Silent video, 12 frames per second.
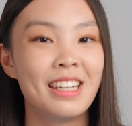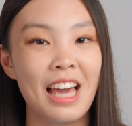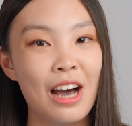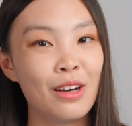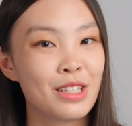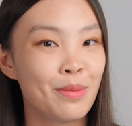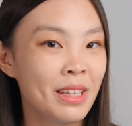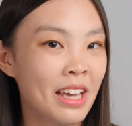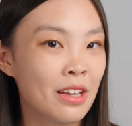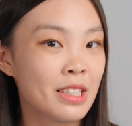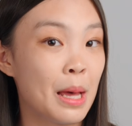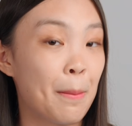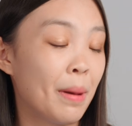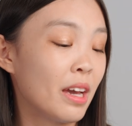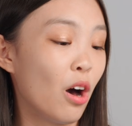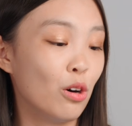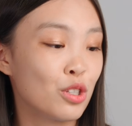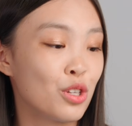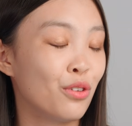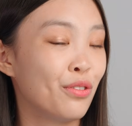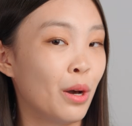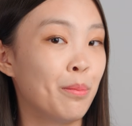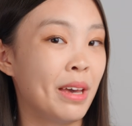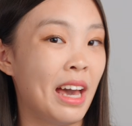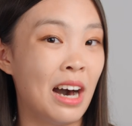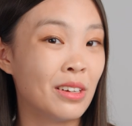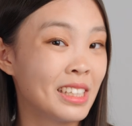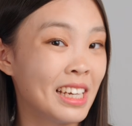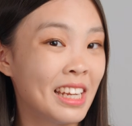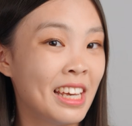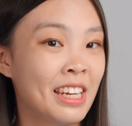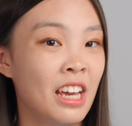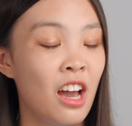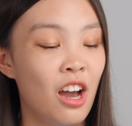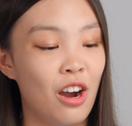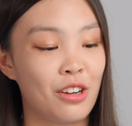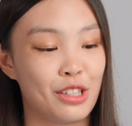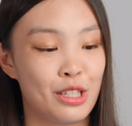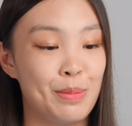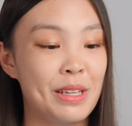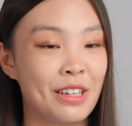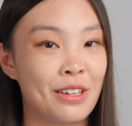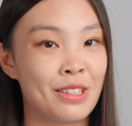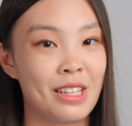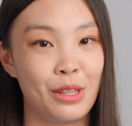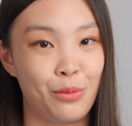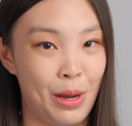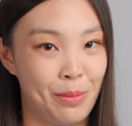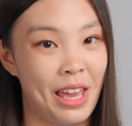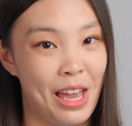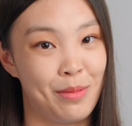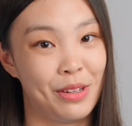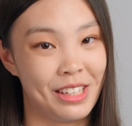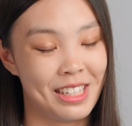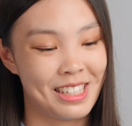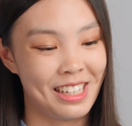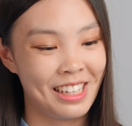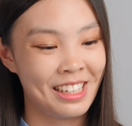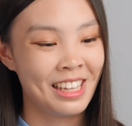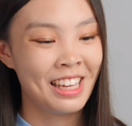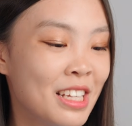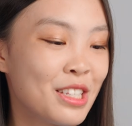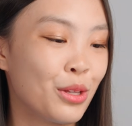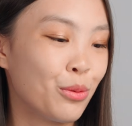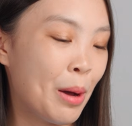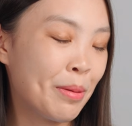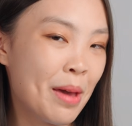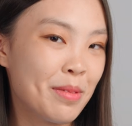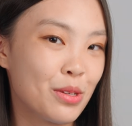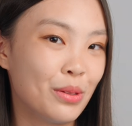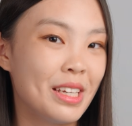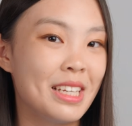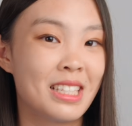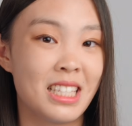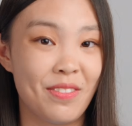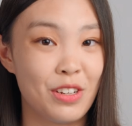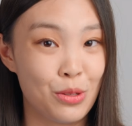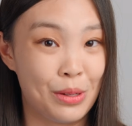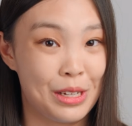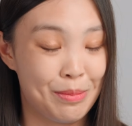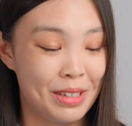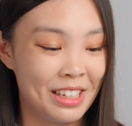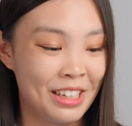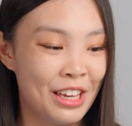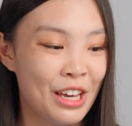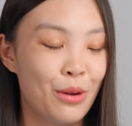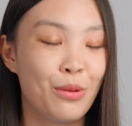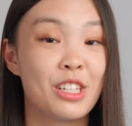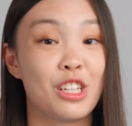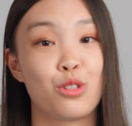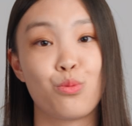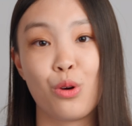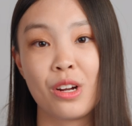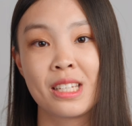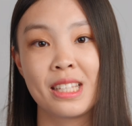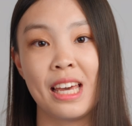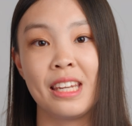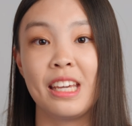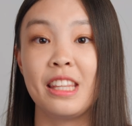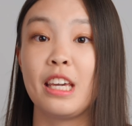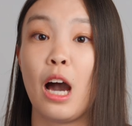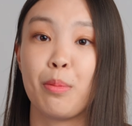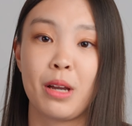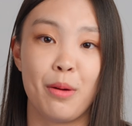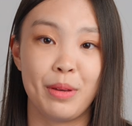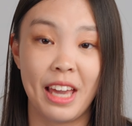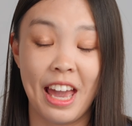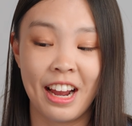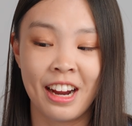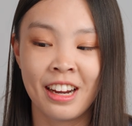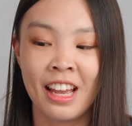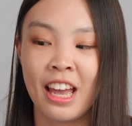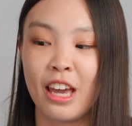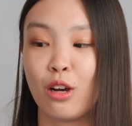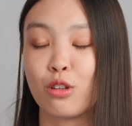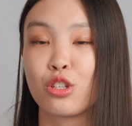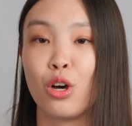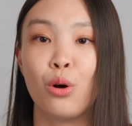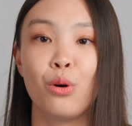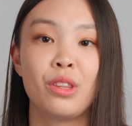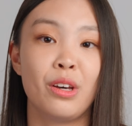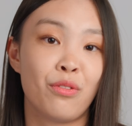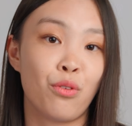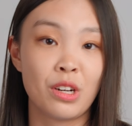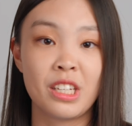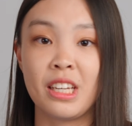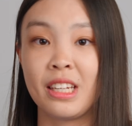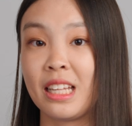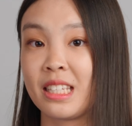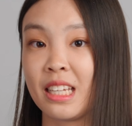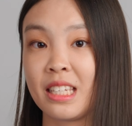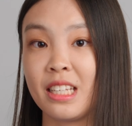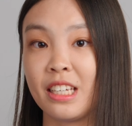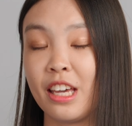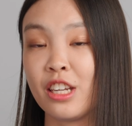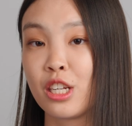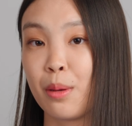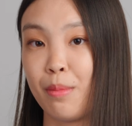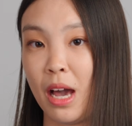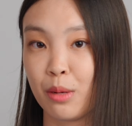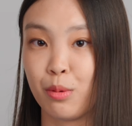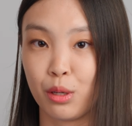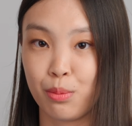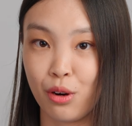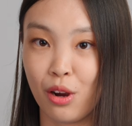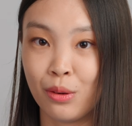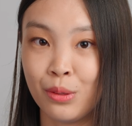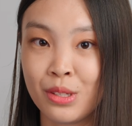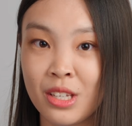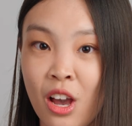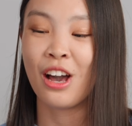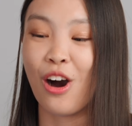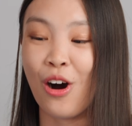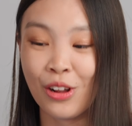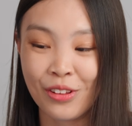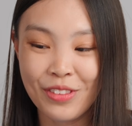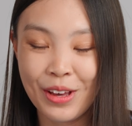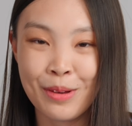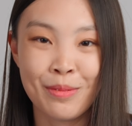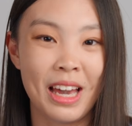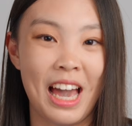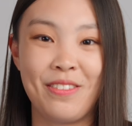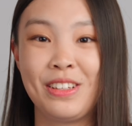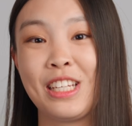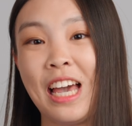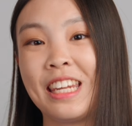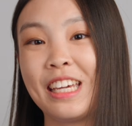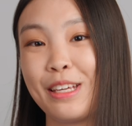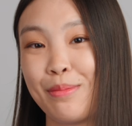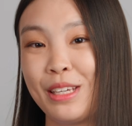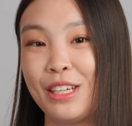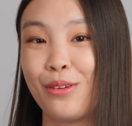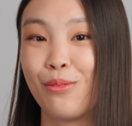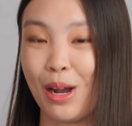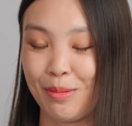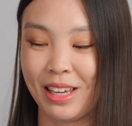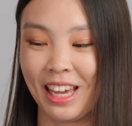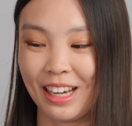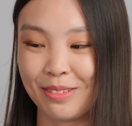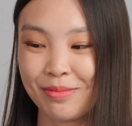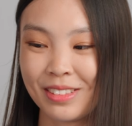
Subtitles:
Now, something else that might also feel a bit outdated are the speakers and the webcam on this thing. So the webcam is only 720p, which is worse than in the upcoming Air, and also the 14 and 16-inch MacBook Pros. All of them have a 1080p webcam.